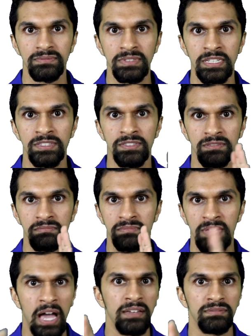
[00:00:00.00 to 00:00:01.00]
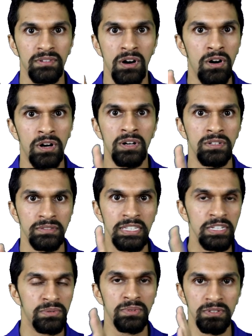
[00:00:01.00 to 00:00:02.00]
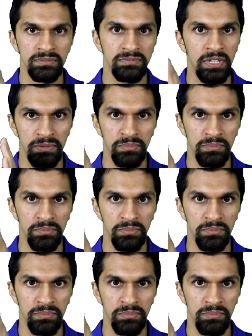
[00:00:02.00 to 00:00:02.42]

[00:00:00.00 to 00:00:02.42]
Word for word: is not all equal, you know,